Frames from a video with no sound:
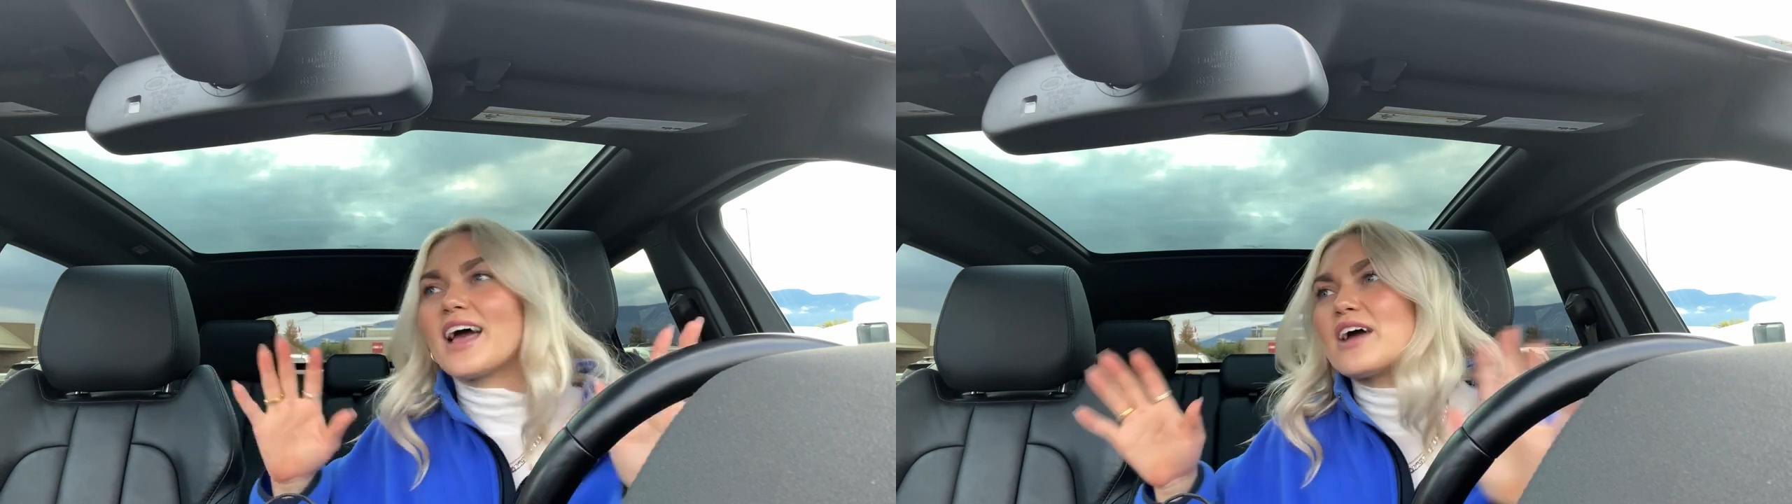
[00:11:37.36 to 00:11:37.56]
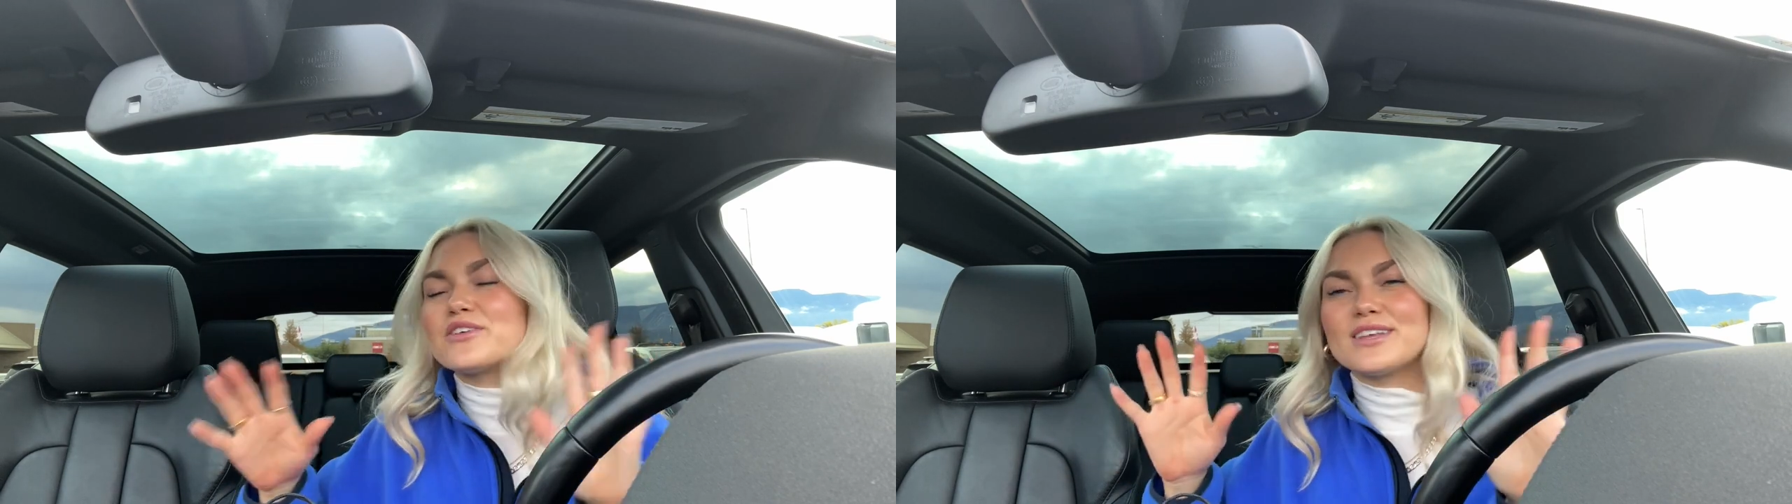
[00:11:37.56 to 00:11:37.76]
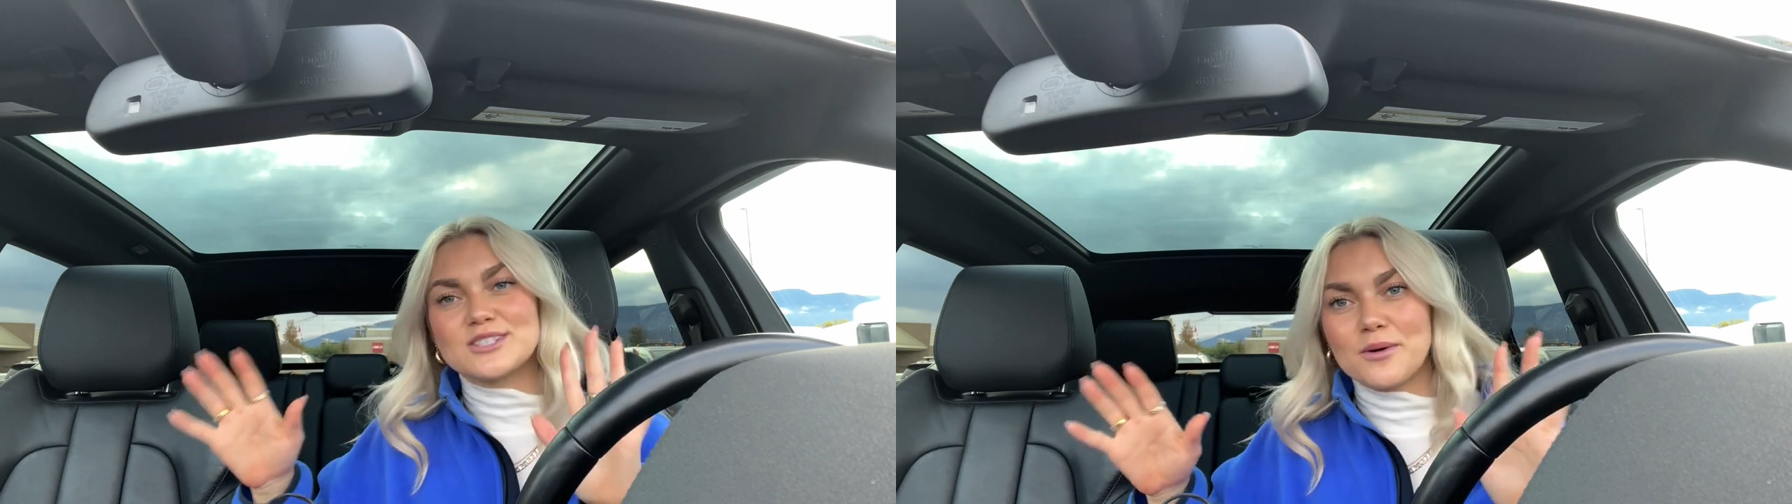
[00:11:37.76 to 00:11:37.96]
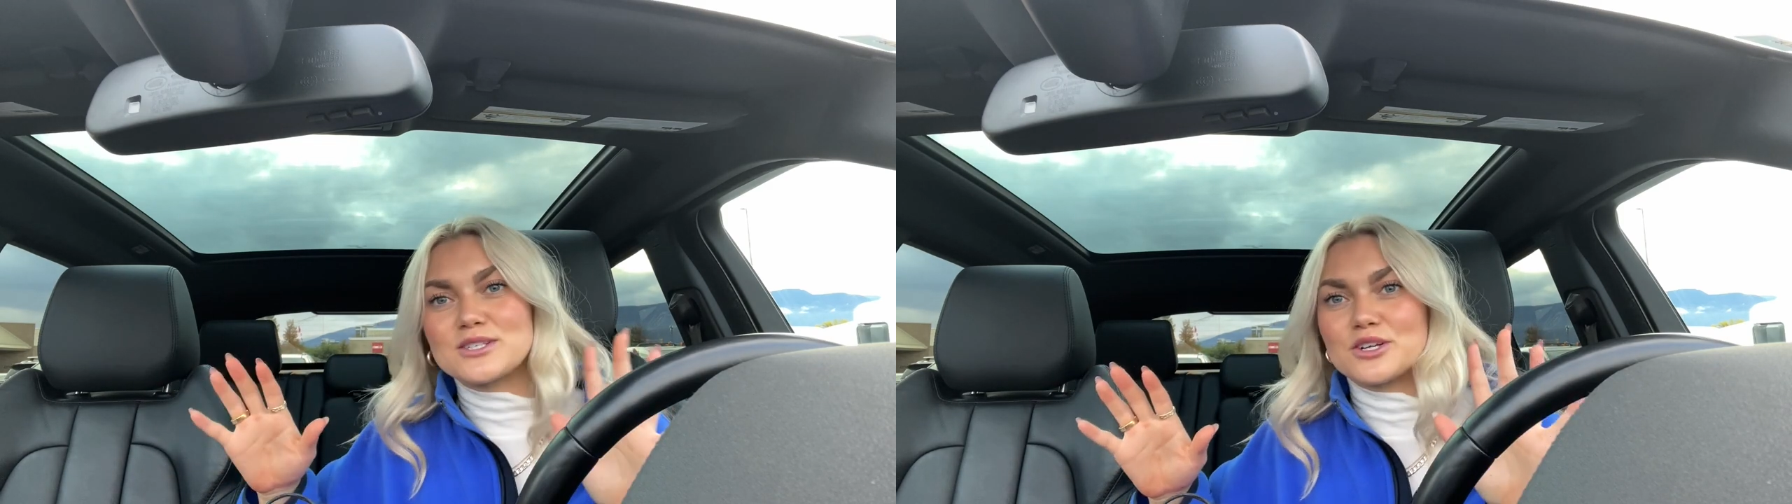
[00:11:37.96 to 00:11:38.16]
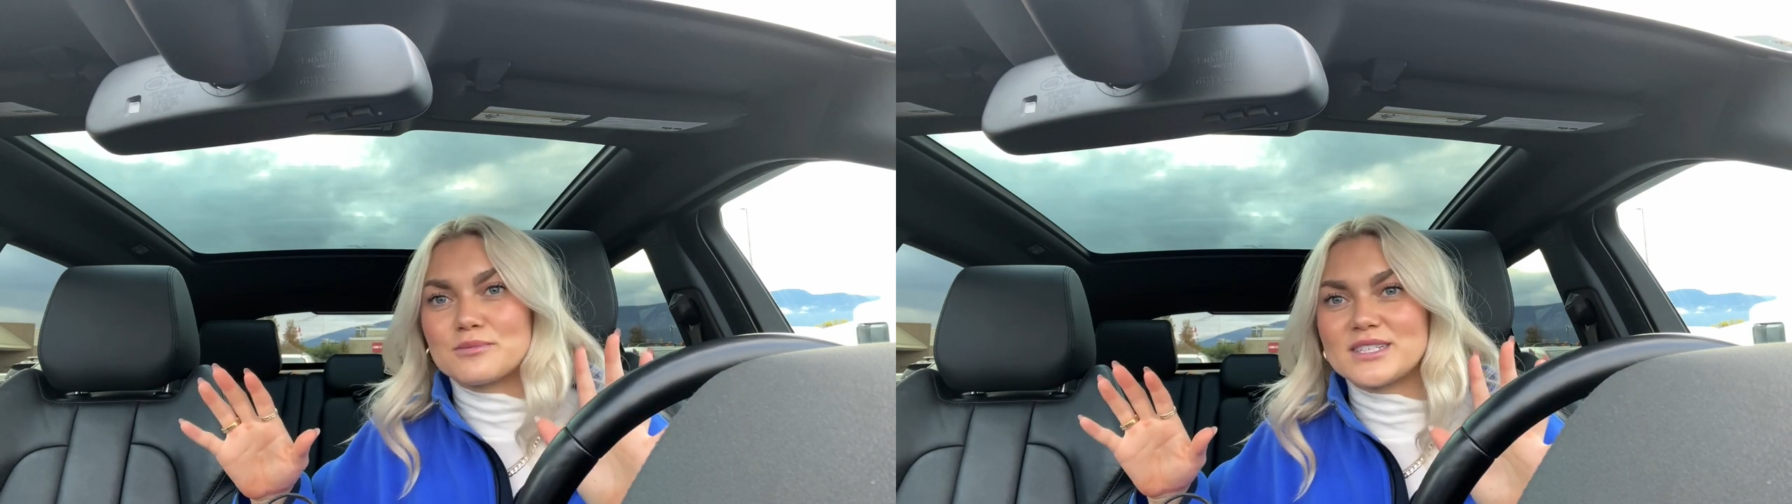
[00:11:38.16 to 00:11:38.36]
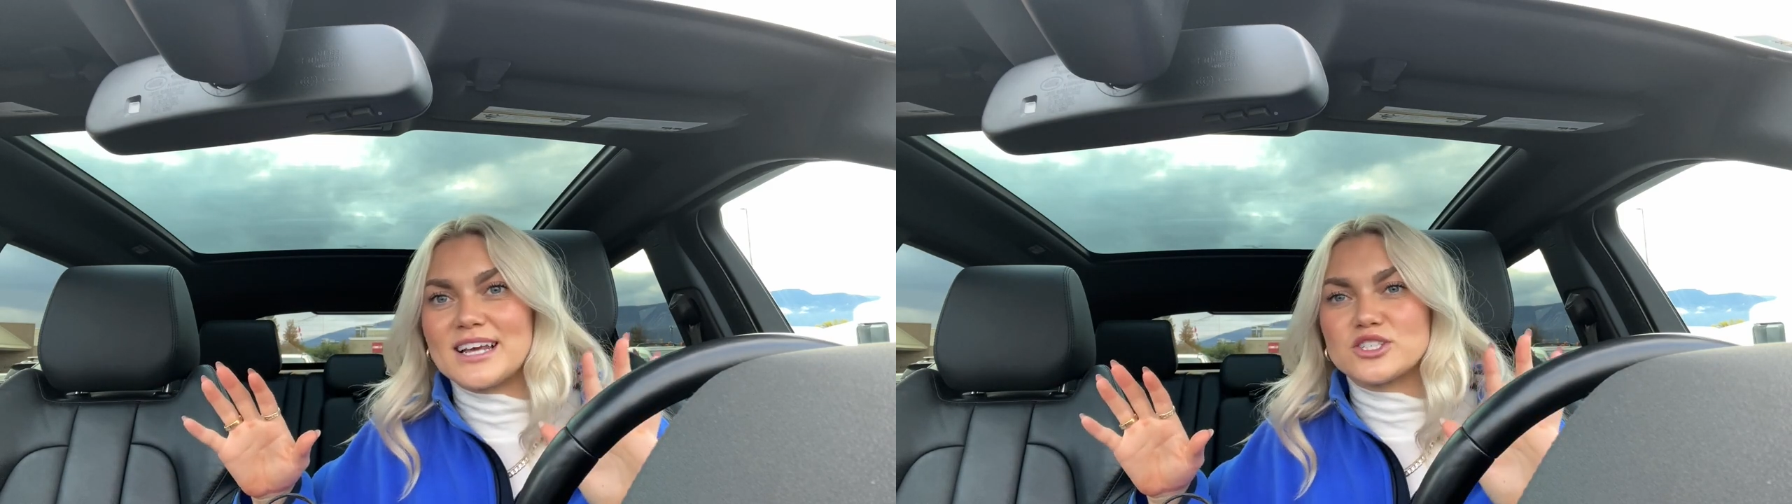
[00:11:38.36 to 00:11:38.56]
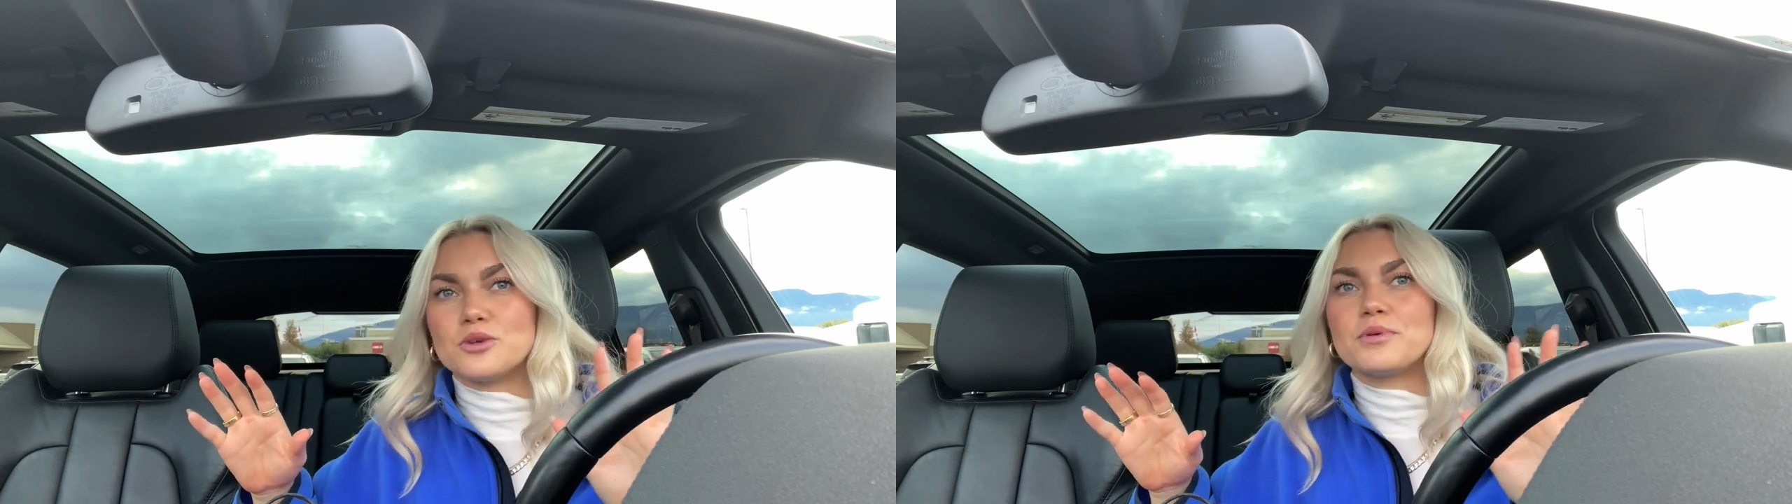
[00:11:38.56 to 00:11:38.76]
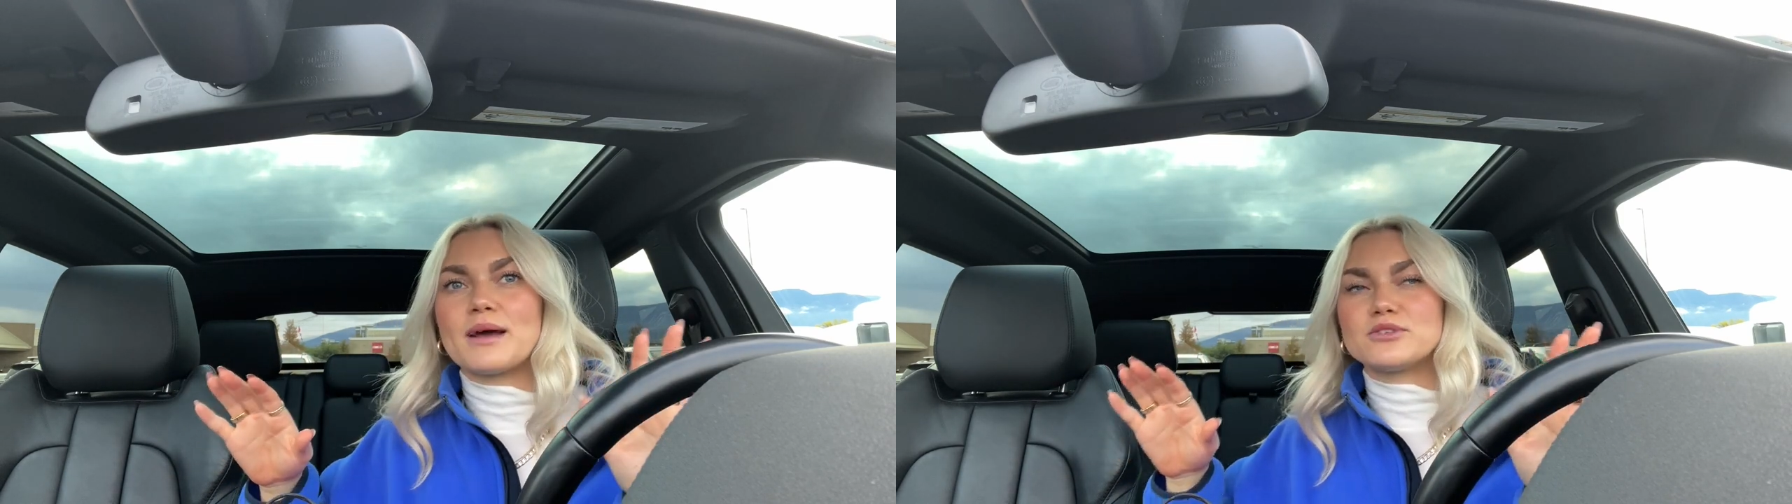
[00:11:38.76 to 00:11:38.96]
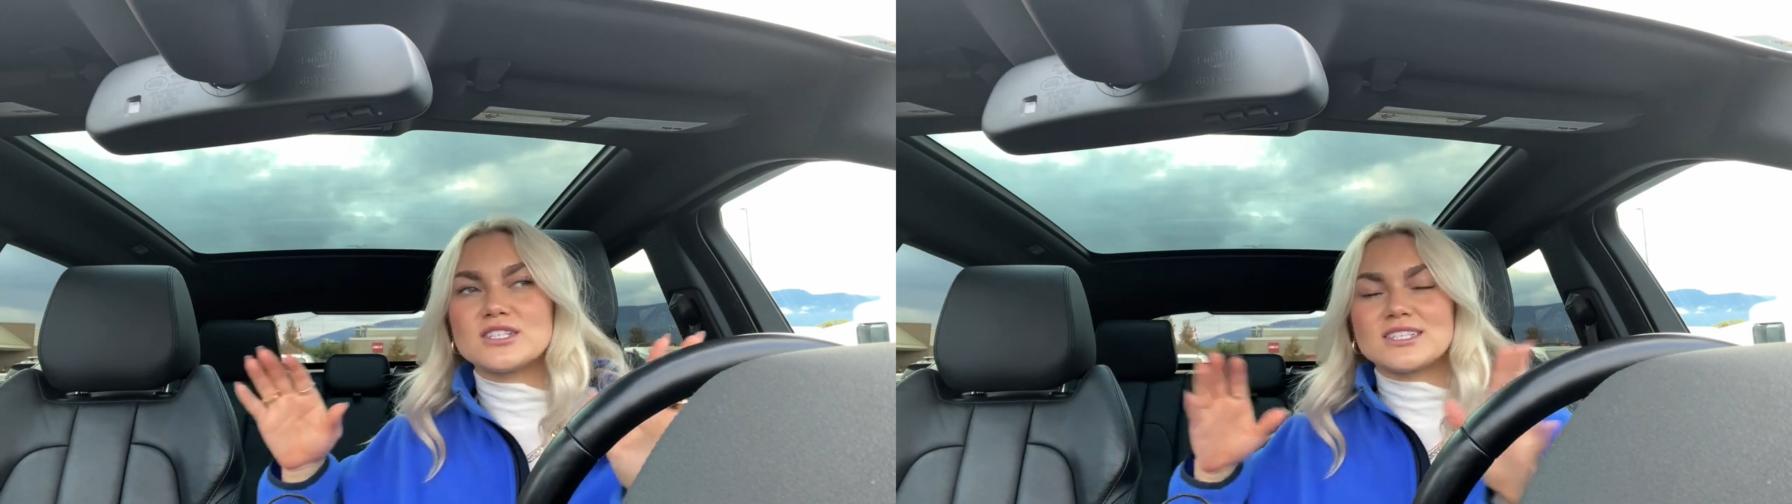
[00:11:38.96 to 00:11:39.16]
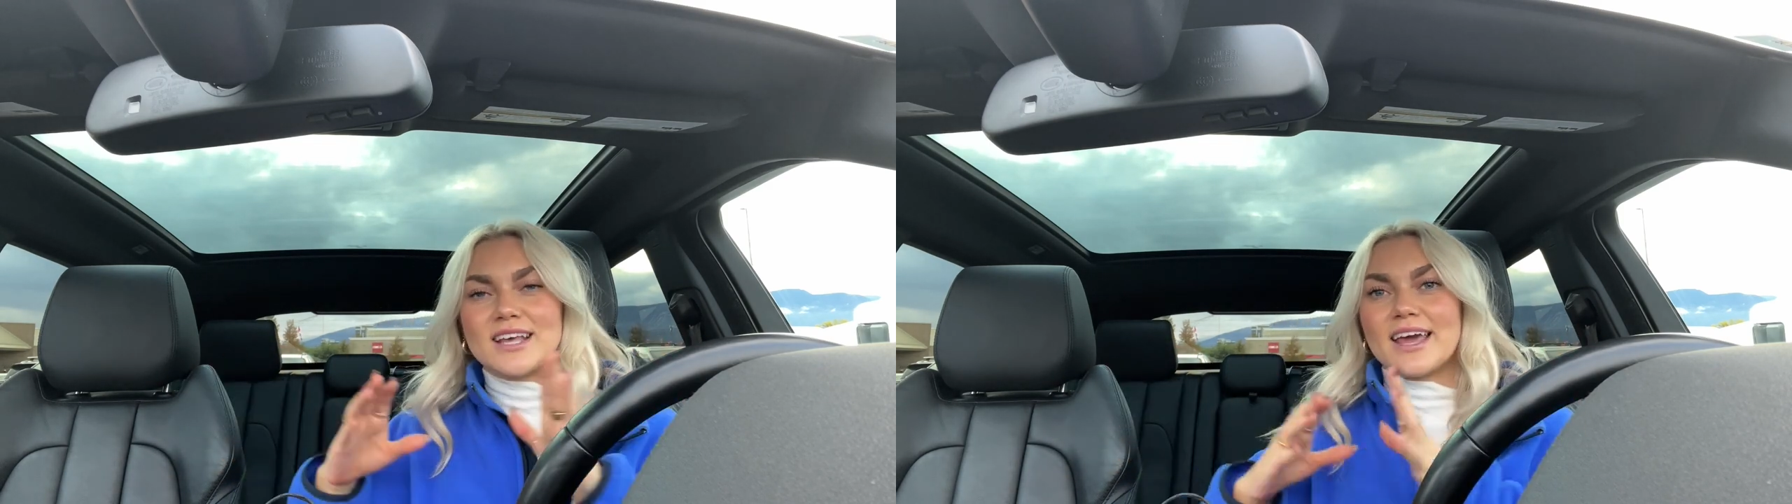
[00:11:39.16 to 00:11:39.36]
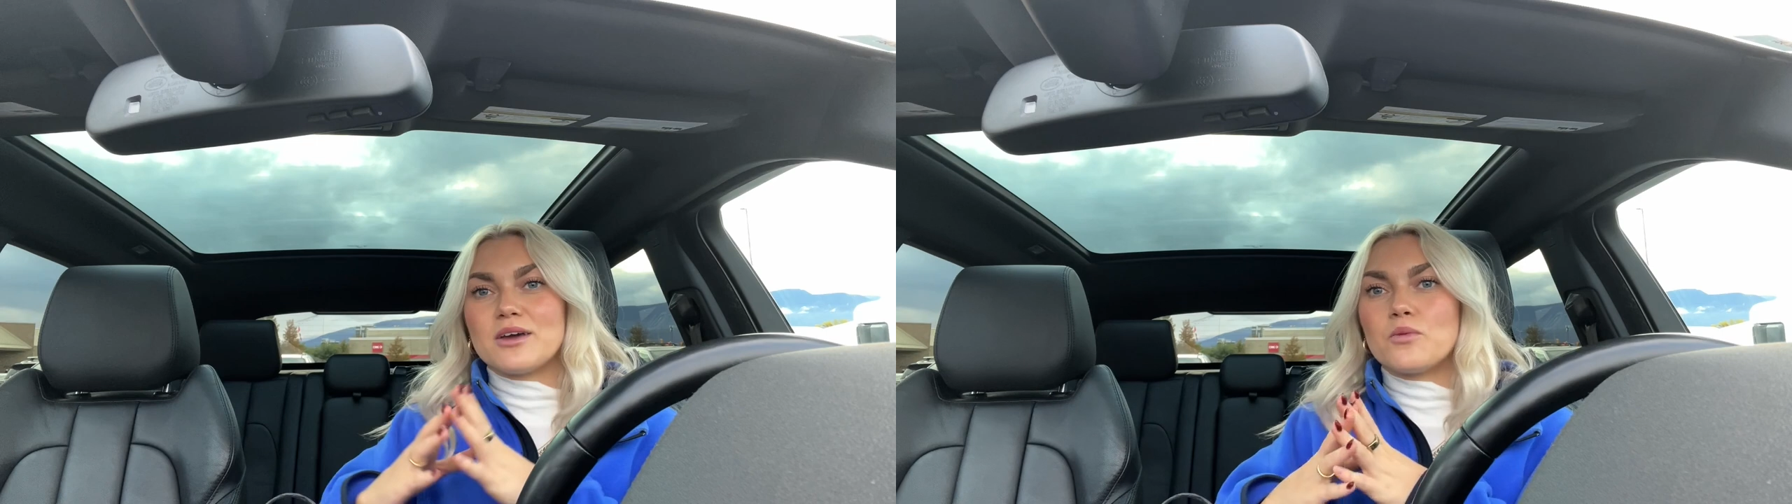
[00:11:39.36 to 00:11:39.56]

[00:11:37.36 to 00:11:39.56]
everything's always circumstantial, but I'm just saying,